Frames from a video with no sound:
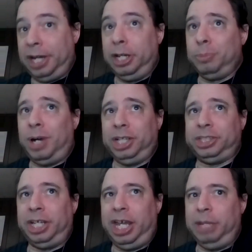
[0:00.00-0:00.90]
I didn't
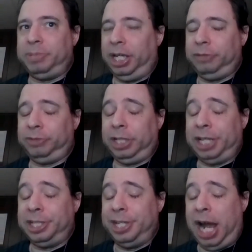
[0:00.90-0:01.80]
watch the game, thankfully
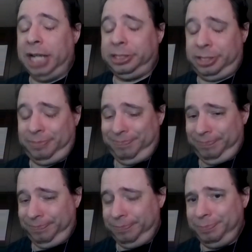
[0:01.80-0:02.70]
I did not.
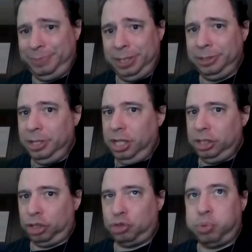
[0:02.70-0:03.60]
But
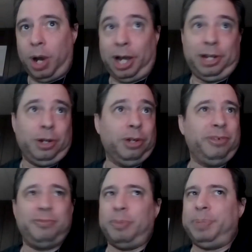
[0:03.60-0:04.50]
the I
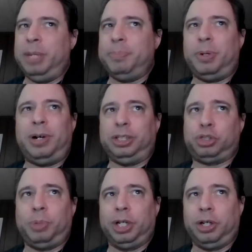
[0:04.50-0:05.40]
heard from people on
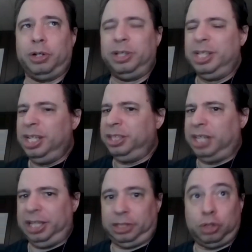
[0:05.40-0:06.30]
Twitter
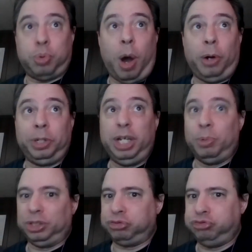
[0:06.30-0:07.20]
that the quality
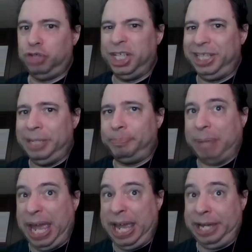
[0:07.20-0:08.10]
was really
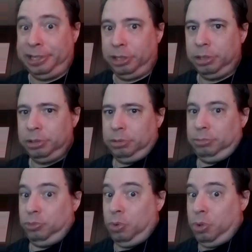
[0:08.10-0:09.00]
bad.
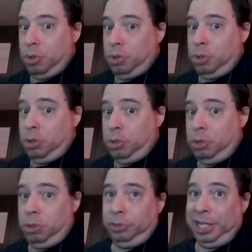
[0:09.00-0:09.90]

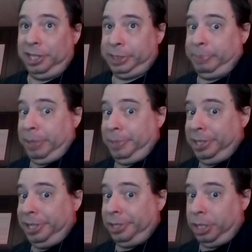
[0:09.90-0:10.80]
Oh, that
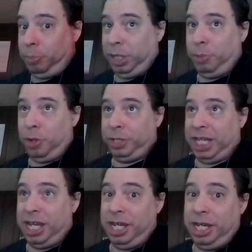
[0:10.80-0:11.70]
experiment ain't gonna be
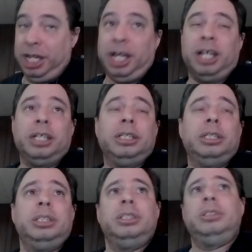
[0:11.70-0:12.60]
working.
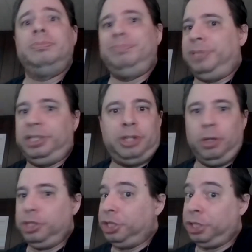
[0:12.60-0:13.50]
I
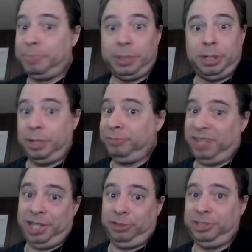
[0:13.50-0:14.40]
told you, you should have put it on
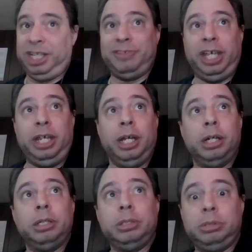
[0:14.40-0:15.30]
regular TV.